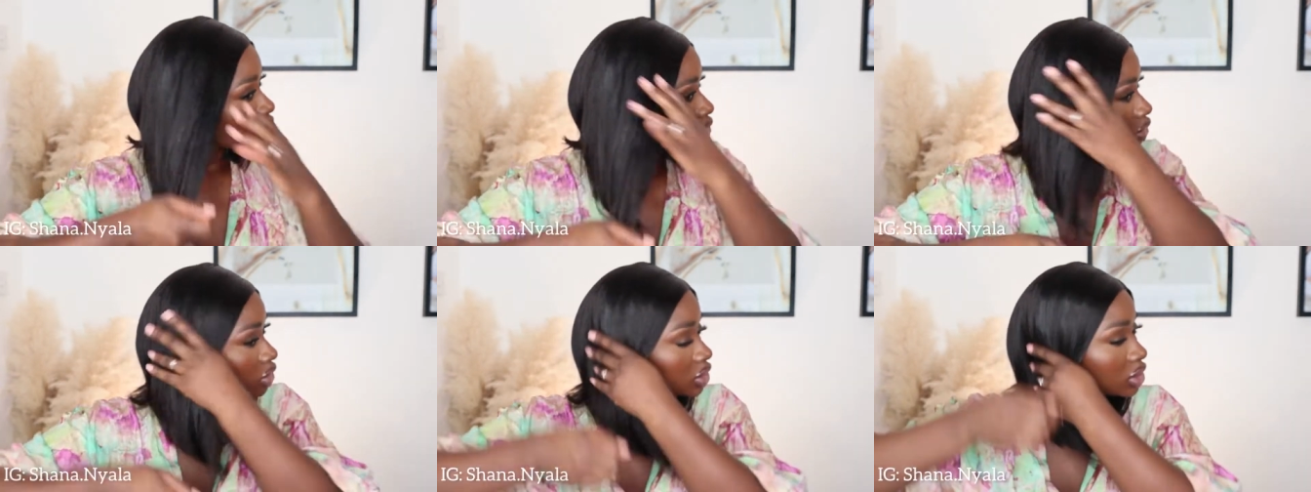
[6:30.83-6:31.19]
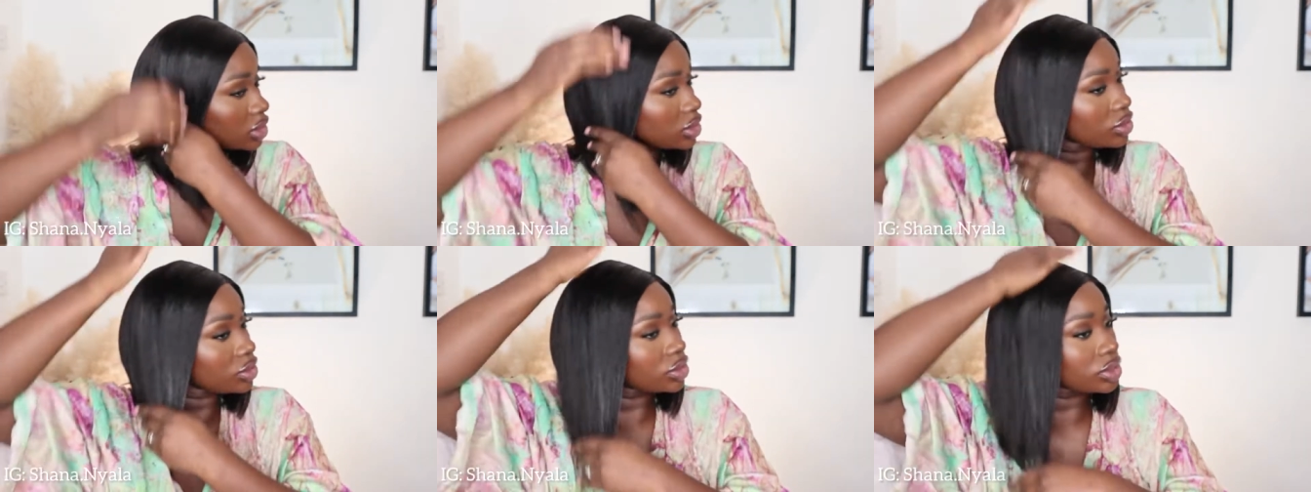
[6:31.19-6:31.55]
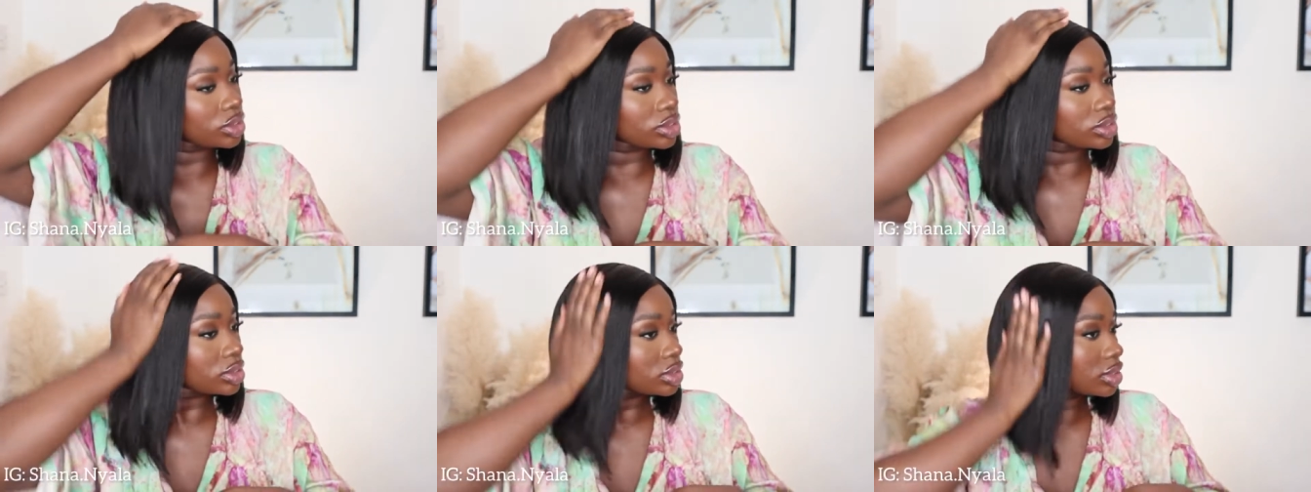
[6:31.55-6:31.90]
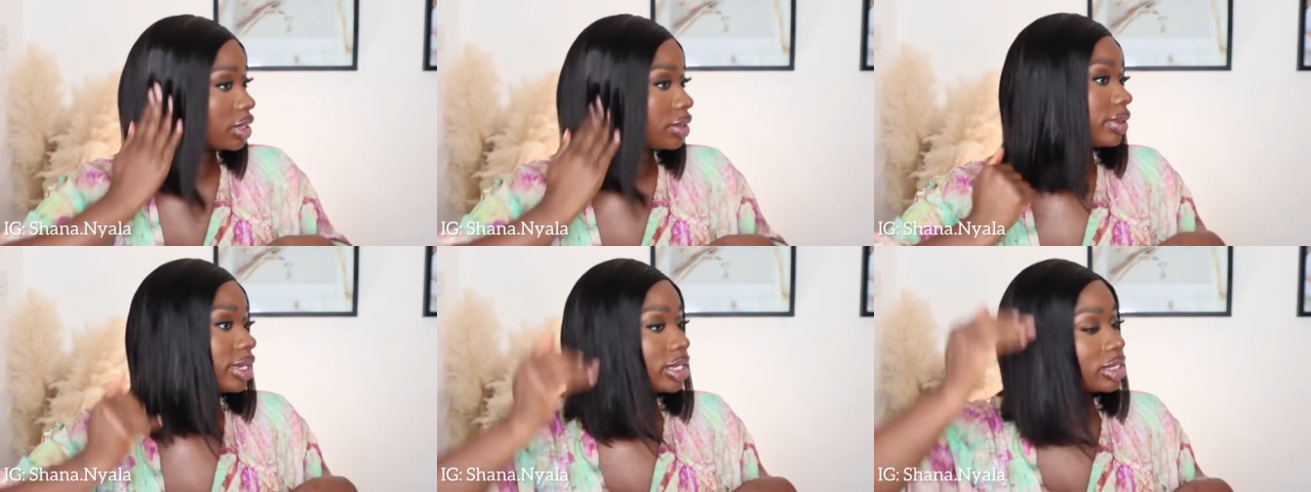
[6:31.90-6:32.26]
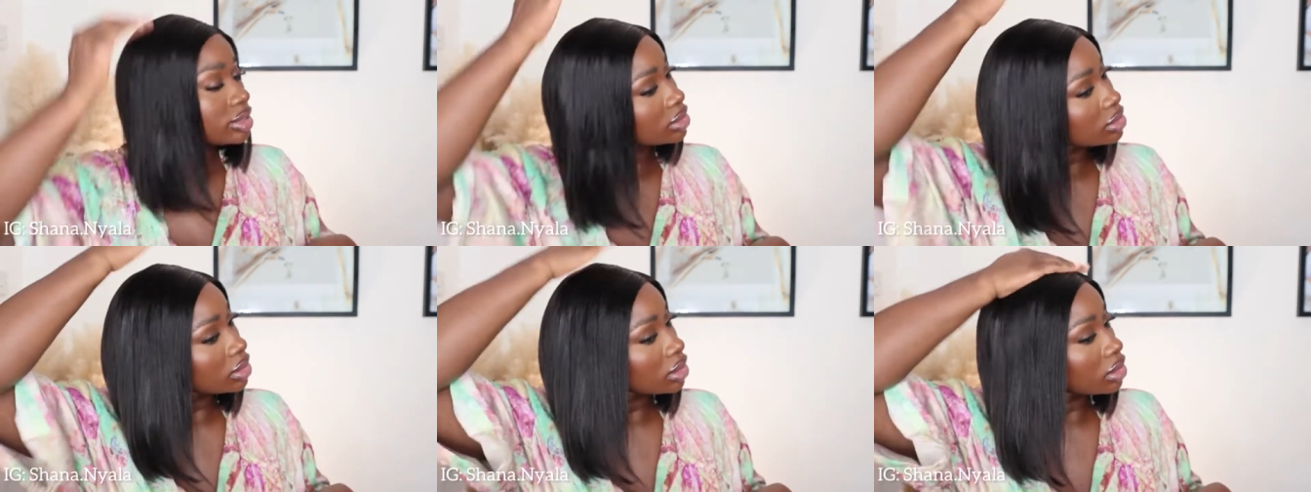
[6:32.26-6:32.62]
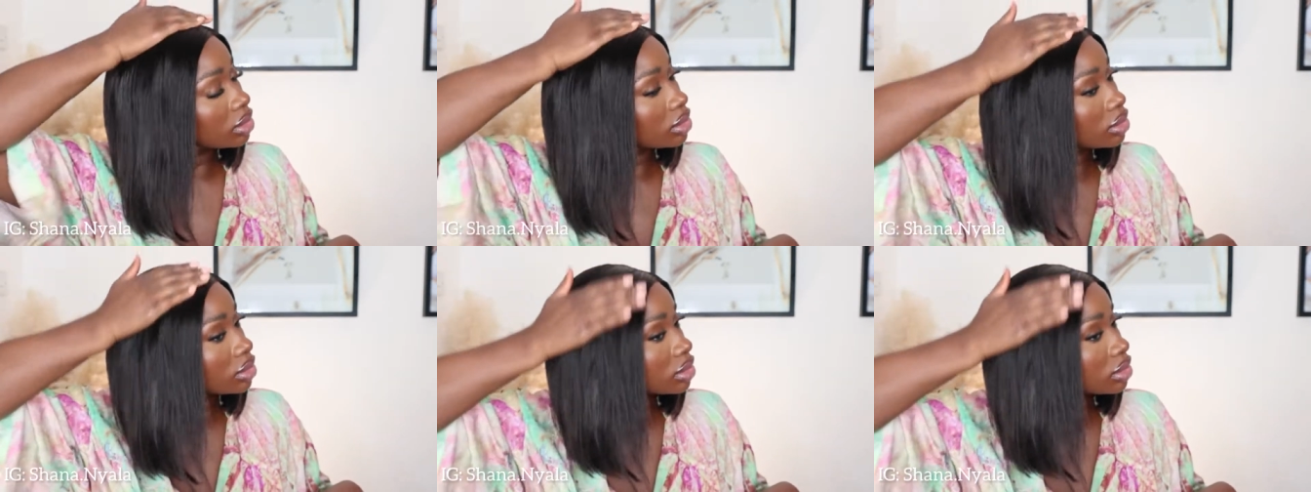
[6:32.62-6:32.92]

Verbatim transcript: solution to it. So